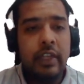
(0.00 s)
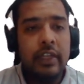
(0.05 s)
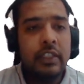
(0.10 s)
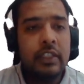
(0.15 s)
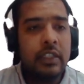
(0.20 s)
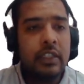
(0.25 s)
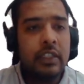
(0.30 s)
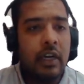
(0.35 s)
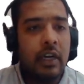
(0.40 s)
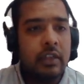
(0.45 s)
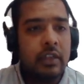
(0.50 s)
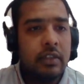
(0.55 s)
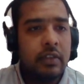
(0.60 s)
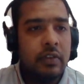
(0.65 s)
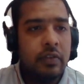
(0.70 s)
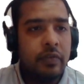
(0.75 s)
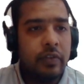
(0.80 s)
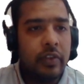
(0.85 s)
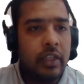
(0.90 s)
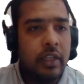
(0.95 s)
let's start
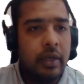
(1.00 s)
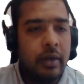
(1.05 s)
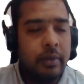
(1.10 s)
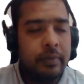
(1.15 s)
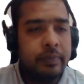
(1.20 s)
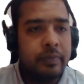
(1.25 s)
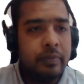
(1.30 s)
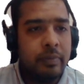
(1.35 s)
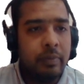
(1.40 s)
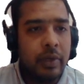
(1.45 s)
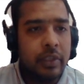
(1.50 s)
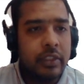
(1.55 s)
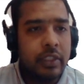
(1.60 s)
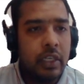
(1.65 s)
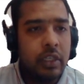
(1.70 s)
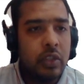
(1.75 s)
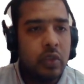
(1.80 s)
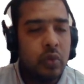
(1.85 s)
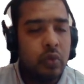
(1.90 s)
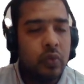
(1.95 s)
with the
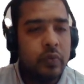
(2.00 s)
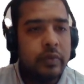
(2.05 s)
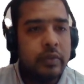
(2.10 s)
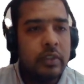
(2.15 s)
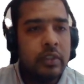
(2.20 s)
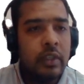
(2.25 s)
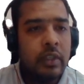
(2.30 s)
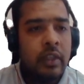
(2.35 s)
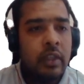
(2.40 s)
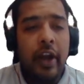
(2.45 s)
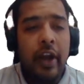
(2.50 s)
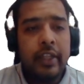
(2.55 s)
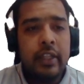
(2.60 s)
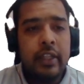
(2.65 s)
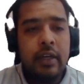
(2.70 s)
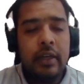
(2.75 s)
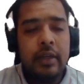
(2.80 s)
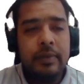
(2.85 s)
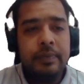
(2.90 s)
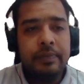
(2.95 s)
Basel II. Why
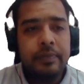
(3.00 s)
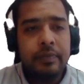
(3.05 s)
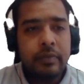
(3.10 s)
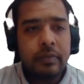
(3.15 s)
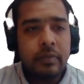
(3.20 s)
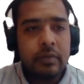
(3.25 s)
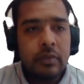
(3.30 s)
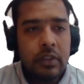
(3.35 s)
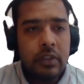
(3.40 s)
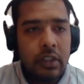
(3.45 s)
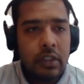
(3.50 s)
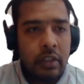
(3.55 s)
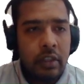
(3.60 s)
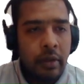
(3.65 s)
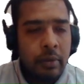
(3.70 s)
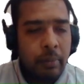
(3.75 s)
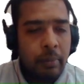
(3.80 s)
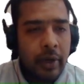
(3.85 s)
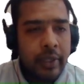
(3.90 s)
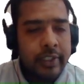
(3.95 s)
the
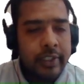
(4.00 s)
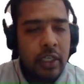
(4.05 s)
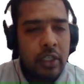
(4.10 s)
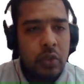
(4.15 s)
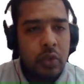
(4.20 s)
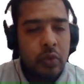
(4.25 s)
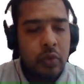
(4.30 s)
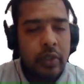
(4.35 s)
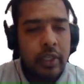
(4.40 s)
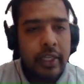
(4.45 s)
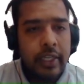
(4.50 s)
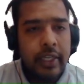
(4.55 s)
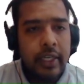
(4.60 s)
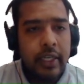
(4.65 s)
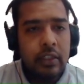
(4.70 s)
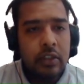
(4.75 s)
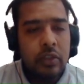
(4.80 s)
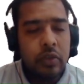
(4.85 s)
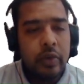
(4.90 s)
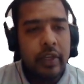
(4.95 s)
Basel II
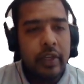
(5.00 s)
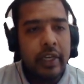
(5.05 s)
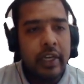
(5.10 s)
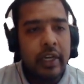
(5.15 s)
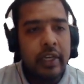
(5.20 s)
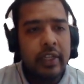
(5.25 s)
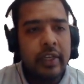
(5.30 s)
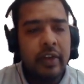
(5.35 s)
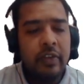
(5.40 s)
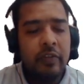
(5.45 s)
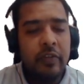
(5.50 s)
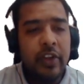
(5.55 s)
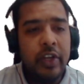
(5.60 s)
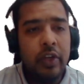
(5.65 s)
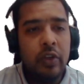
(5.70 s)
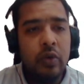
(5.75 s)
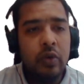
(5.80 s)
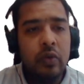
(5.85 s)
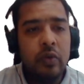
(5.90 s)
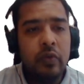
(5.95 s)
needed? So in earlier
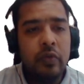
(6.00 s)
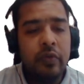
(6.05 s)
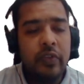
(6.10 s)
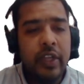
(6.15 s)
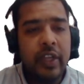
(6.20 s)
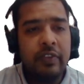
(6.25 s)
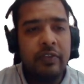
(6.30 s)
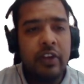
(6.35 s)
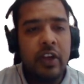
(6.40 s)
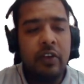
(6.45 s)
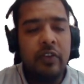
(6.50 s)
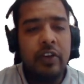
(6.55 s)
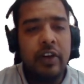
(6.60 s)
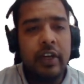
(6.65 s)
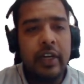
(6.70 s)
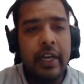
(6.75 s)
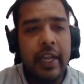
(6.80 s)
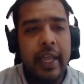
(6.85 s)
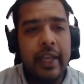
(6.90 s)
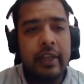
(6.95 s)
video we have
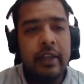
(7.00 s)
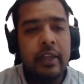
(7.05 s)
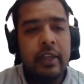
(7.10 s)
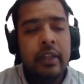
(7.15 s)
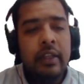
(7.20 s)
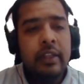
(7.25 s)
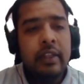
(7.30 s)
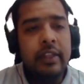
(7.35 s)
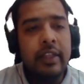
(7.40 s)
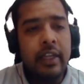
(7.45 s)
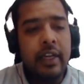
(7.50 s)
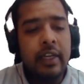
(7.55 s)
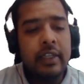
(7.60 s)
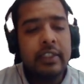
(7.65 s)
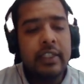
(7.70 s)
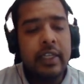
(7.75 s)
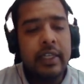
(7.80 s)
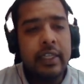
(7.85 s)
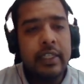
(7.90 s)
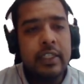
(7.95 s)
covered like there are
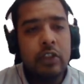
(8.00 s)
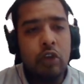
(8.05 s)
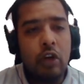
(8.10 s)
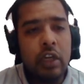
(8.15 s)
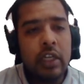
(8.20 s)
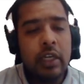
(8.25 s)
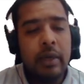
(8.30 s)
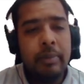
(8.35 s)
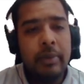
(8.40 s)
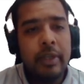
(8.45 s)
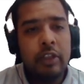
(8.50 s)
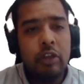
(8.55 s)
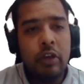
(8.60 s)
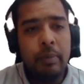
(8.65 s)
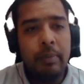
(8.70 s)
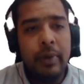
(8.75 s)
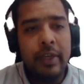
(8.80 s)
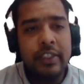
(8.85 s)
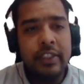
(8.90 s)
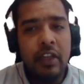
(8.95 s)
certain shortcomings
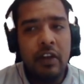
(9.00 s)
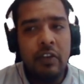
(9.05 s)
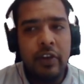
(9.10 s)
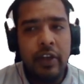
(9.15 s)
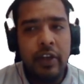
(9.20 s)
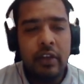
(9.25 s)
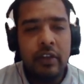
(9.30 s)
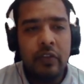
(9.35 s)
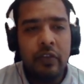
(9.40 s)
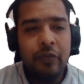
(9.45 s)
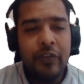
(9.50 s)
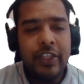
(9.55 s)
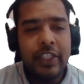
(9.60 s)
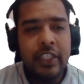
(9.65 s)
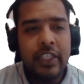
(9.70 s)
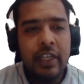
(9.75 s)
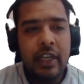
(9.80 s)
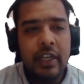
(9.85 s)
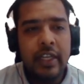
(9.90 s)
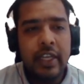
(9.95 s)
of Basel I
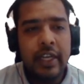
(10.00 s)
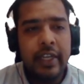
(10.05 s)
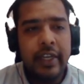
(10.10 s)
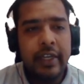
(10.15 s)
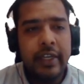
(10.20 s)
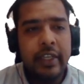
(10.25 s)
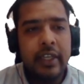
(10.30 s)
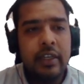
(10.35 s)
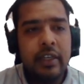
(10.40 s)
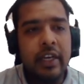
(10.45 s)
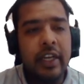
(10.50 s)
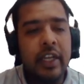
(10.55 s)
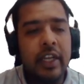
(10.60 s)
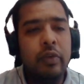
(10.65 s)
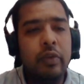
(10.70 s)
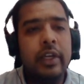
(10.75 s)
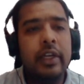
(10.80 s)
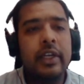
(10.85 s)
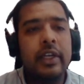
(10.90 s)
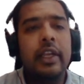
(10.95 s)
which are creating a
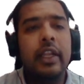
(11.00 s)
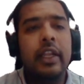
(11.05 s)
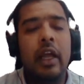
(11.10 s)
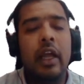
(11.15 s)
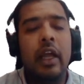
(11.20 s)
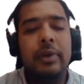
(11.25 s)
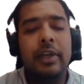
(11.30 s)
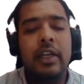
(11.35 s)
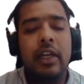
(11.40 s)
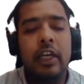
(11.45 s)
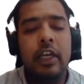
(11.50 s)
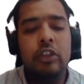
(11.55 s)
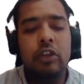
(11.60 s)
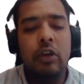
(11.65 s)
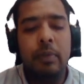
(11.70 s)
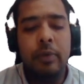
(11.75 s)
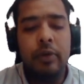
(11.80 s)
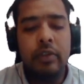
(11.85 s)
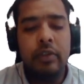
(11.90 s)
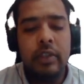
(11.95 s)
regulatory arbitrage
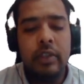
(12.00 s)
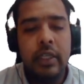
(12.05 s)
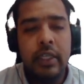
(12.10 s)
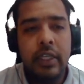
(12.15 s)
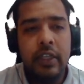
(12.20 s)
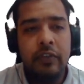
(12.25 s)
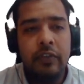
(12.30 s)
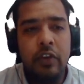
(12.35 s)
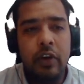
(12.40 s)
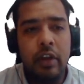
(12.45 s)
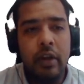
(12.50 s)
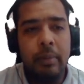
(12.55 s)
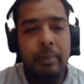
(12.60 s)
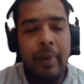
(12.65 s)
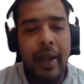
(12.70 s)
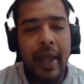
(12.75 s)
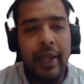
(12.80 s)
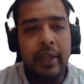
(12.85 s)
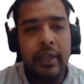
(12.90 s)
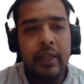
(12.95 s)
opportunity for a
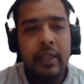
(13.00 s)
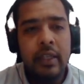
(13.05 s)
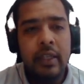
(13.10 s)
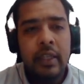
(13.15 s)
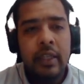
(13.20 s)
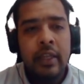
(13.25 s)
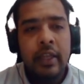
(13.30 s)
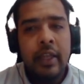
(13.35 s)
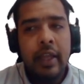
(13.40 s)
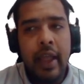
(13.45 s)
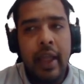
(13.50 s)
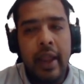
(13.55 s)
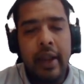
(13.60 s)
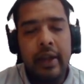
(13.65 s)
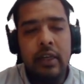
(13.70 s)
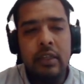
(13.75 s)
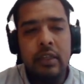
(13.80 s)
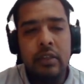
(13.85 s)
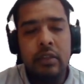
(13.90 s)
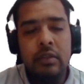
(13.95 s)
bank,
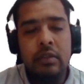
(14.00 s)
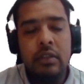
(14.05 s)
and